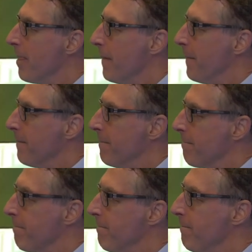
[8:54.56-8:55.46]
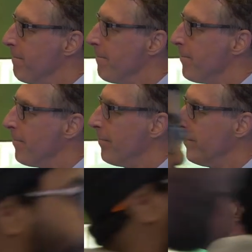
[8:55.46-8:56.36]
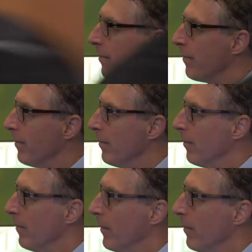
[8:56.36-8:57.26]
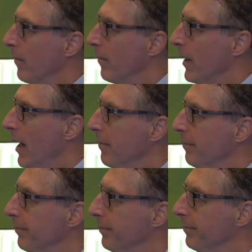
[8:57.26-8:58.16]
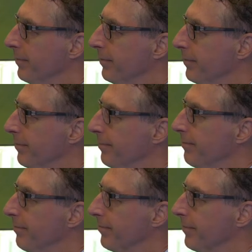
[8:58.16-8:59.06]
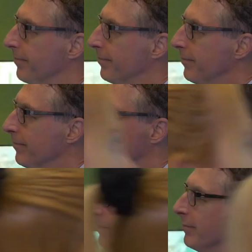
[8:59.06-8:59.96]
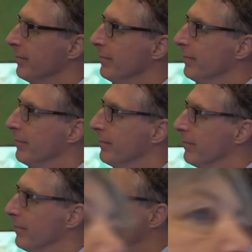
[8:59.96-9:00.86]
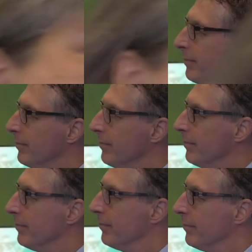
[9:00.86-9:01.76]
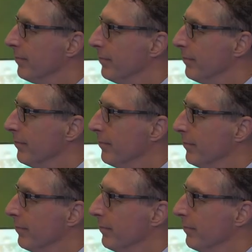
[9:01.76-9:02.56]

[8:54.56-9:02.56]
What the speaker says: No words are spoken by the person on screen.